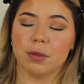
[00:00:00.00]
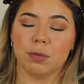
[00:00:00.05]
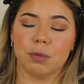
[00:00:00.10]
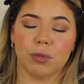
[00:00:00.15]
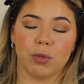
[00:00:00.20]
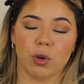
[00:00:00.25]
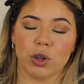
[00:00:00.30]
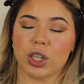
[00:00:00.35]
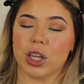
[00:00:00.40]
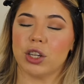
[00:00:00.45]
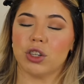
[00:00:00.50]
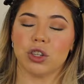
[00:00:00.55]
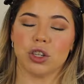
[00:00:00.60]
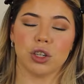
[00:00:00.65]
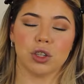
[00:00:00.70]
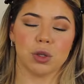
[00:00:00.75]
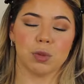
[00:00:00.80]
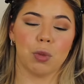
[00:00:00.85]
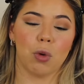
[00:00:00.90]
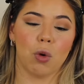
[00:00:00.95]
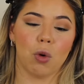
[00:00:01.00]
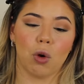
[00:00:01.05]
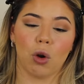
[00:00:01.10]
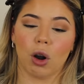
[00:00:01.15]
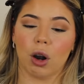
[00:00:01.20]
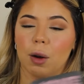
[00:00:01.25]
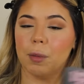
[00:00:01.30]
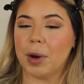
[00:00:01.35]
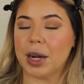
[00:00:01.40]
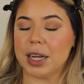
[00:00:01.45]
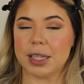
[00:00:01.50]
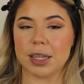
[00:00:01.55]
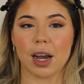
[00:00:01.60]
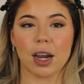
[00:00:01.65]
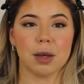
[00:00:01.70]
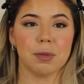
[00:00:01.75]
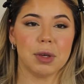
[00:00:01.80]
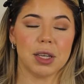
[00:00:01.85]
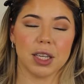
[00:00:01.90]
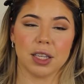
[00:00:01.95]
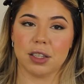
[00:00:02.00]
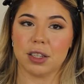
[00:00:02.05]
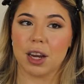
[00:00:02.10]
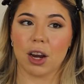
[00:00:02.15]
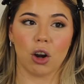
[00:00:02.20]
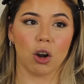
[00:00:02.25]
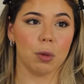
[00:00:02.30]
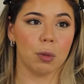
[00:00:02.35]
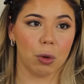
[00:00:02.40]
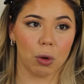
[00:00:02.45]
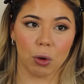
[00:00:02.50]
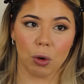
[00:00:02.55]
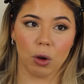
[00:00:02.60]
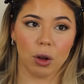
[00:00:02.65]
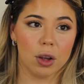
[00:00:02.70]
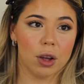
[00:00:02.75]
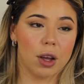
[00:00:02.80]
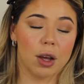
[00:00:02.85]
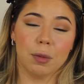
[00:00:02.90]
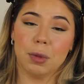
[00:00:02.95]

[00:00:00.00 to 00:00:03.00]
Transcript: retention is poor, my timing is terrible,